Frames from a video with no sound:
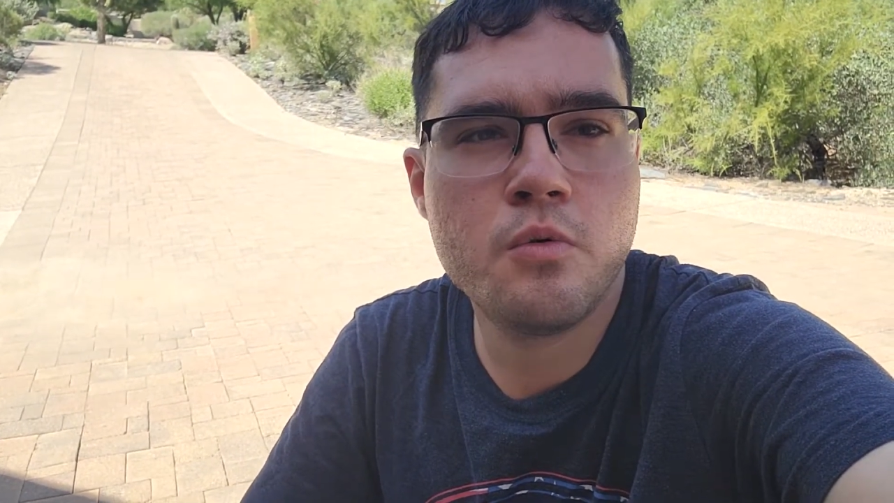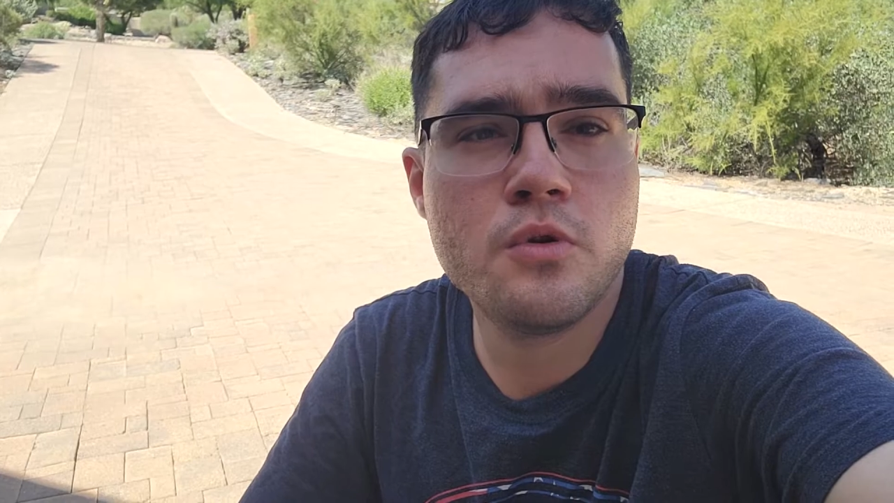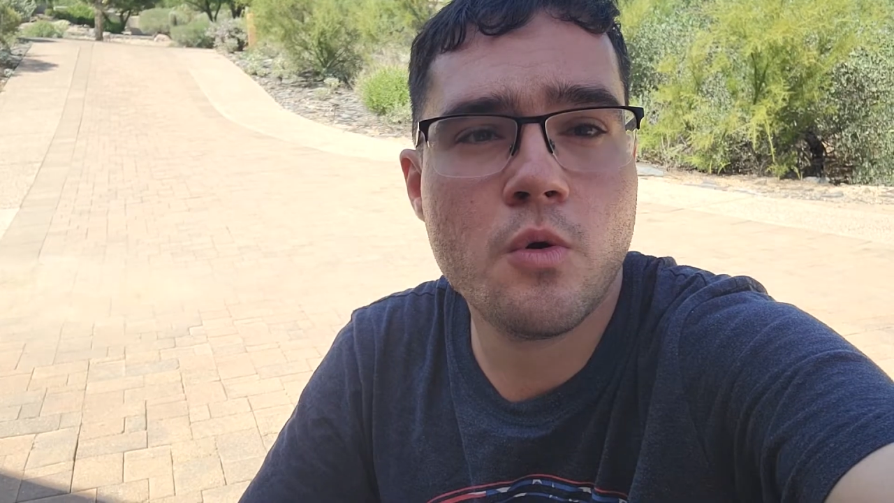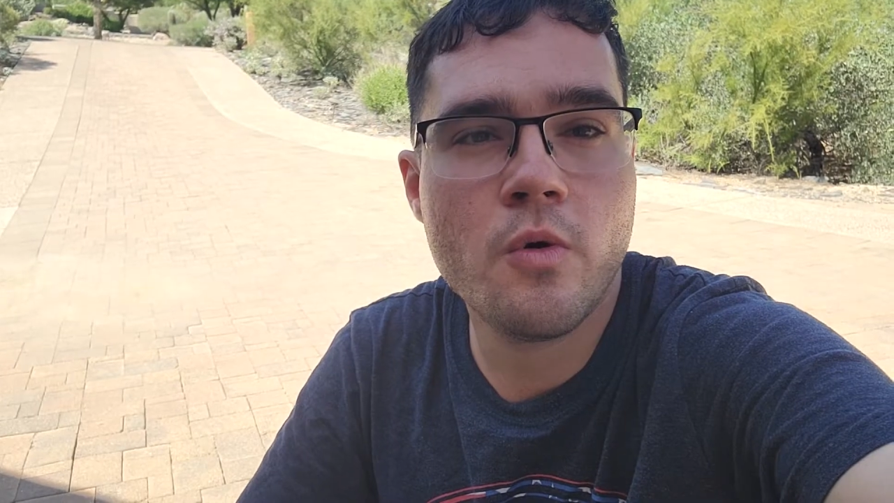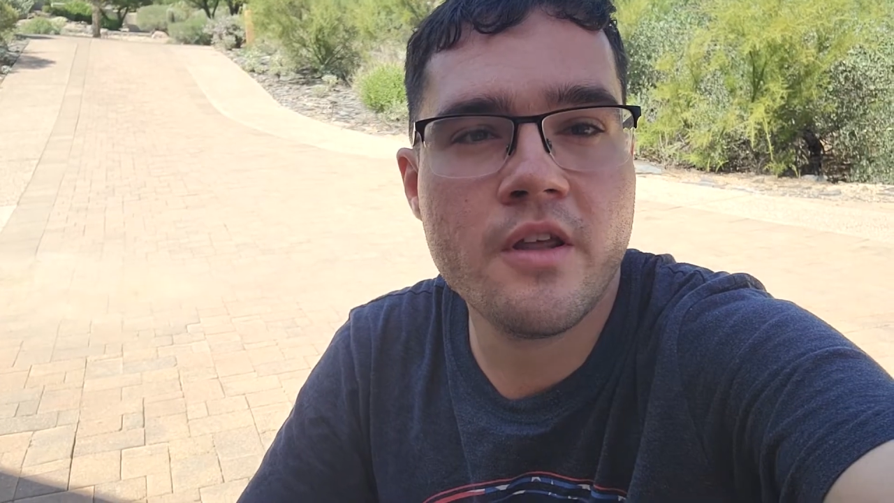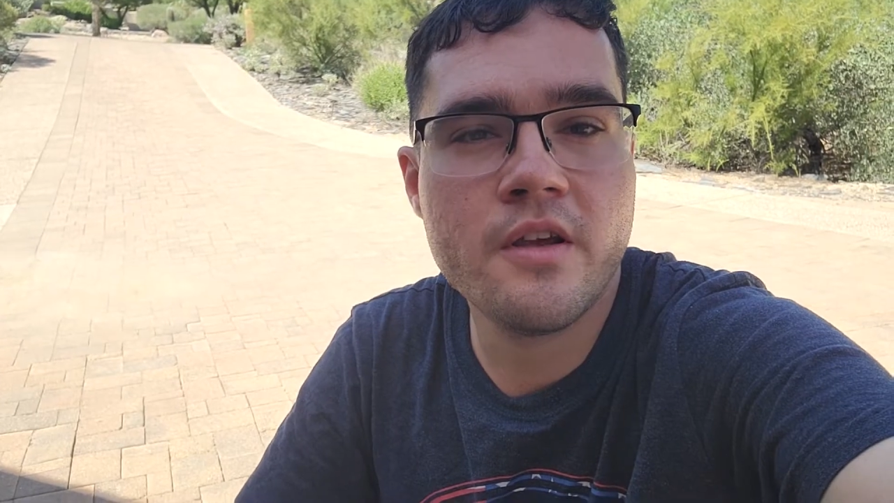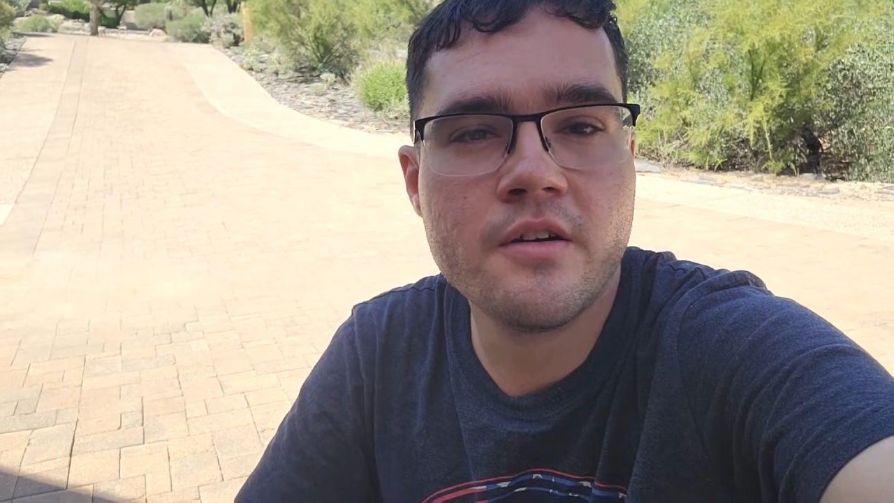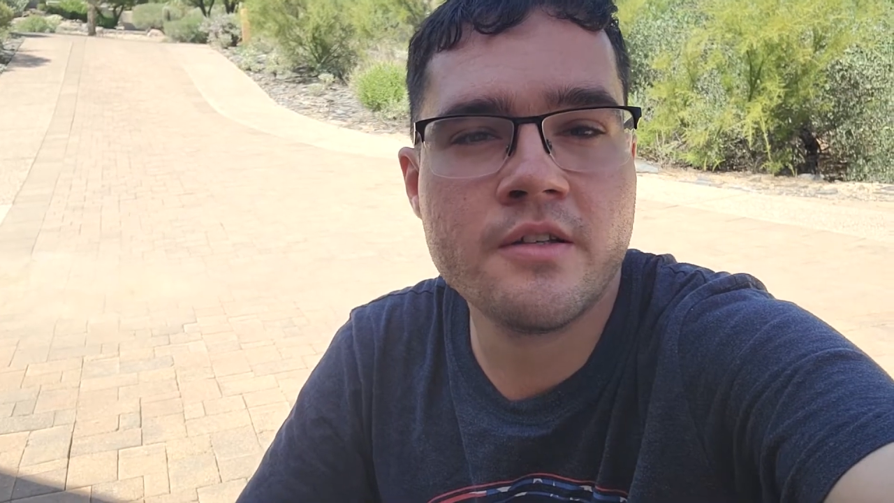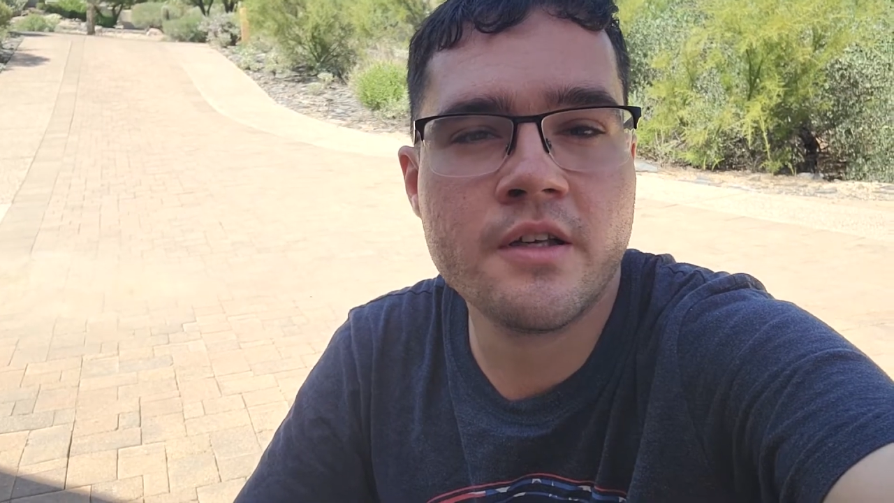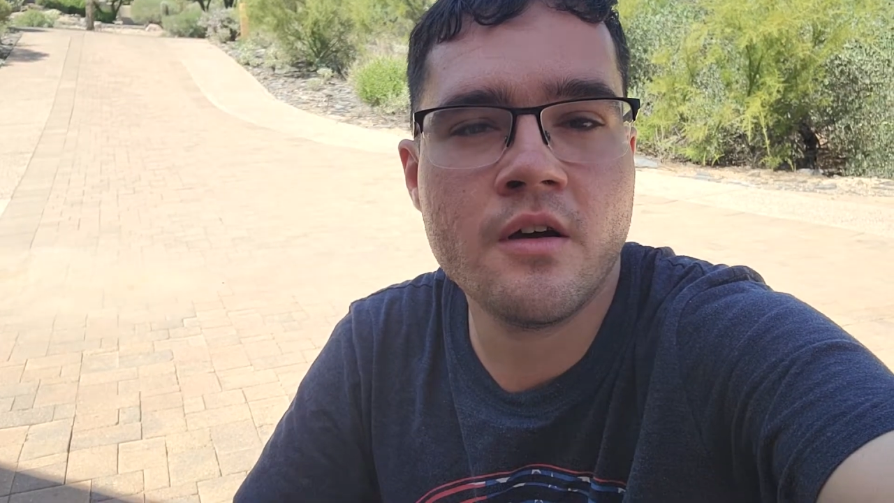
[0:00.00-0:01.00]
20
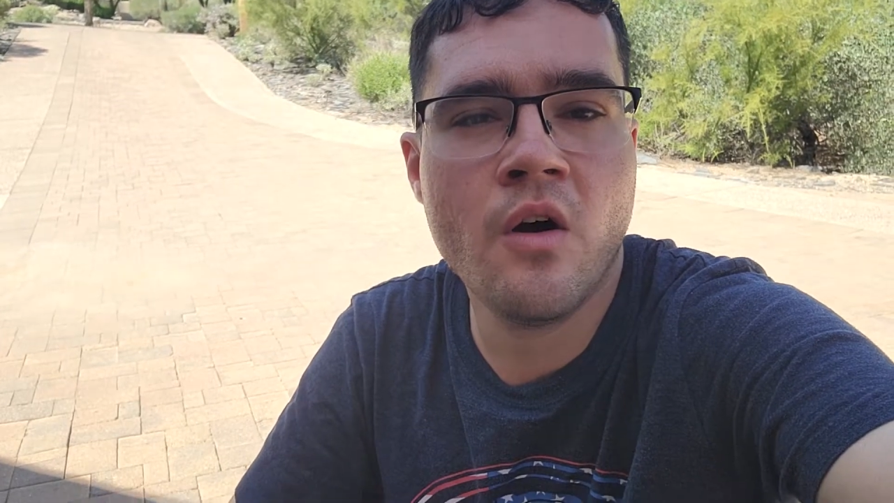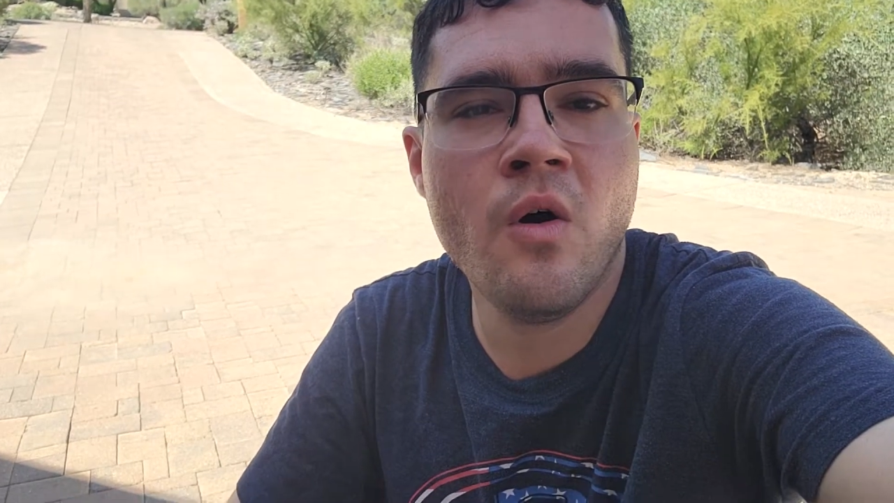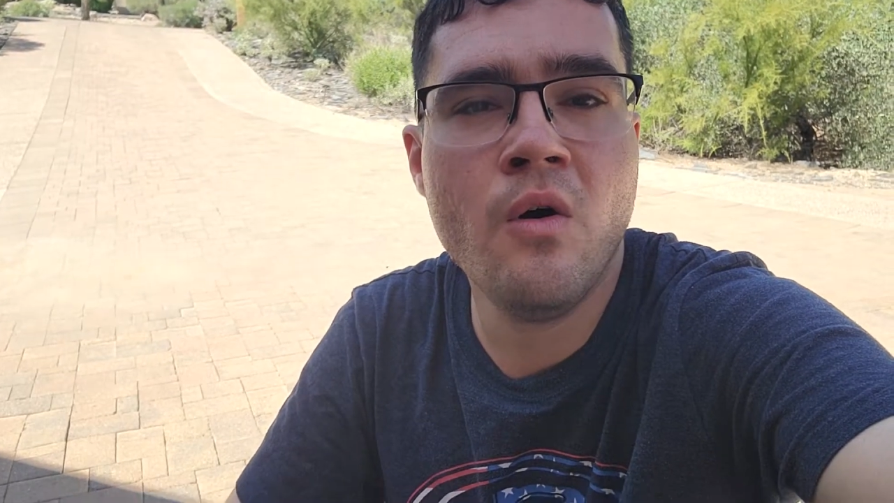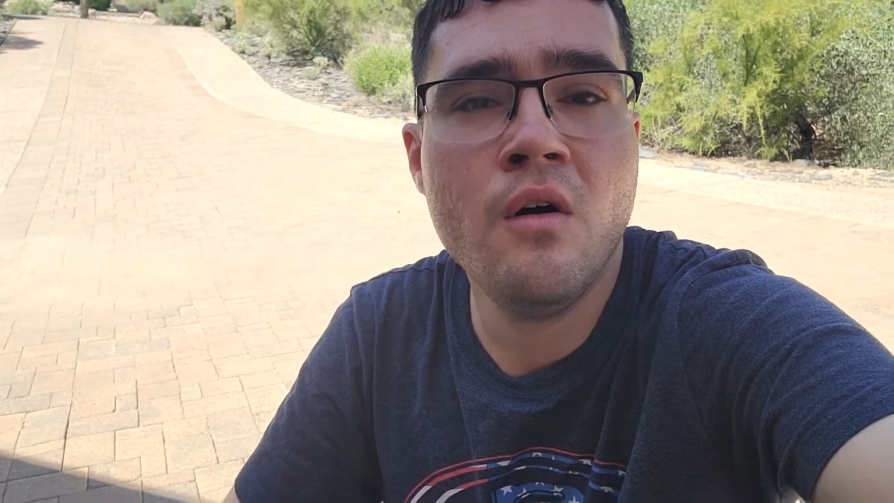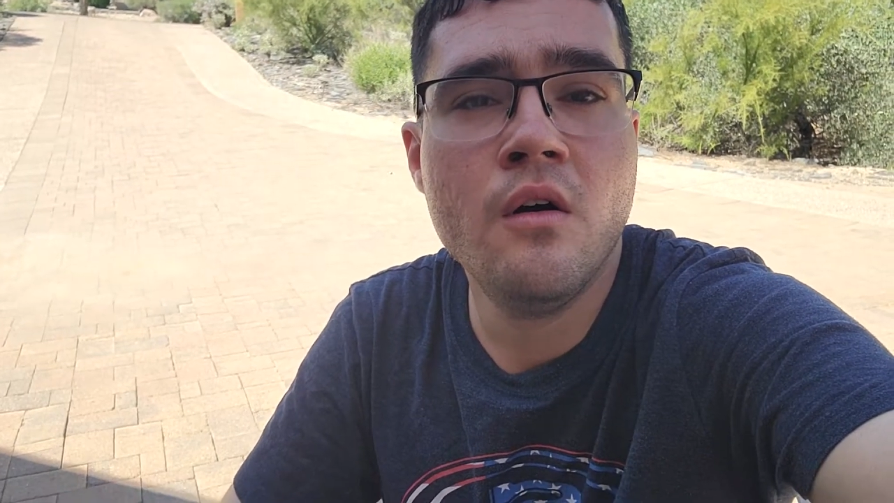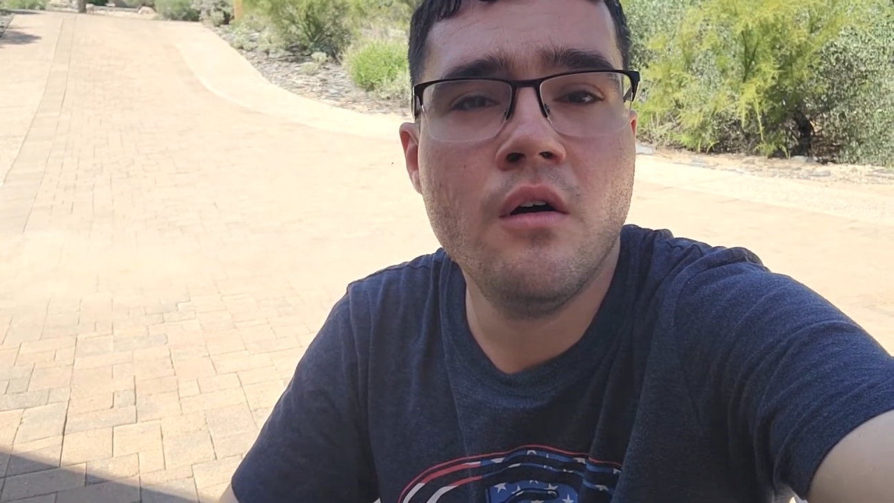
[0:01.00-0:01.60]
years ago.